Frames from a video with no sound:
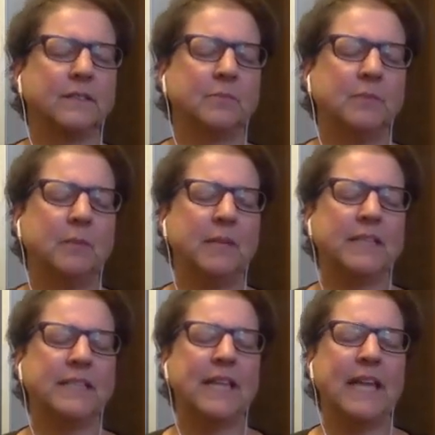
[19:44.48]
Maybe
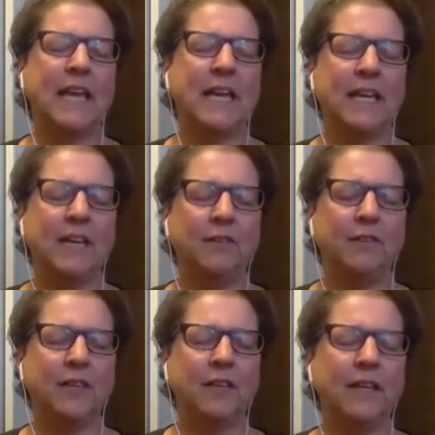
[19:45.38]
it's an achy
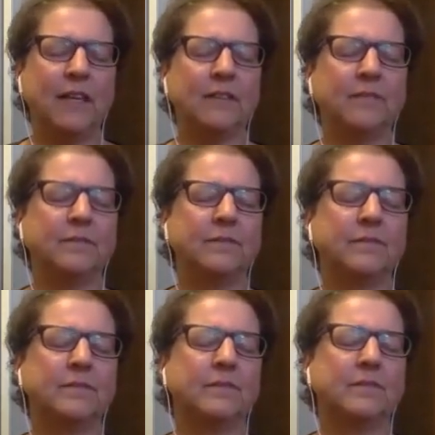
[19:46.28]
feeling,
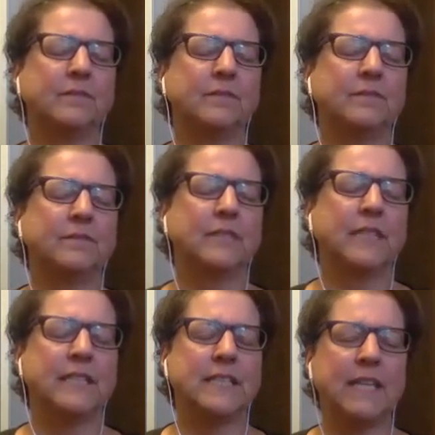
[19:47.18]

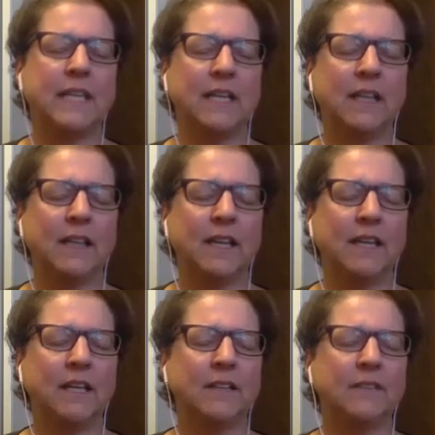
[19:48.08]
a
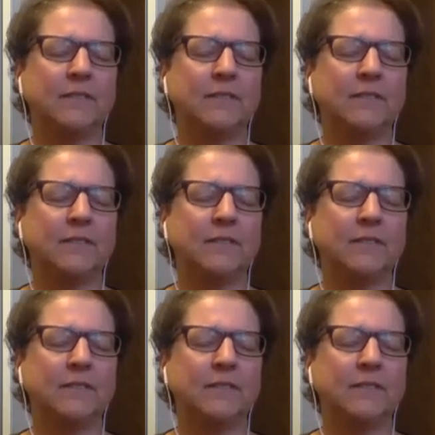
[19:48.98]
tingling,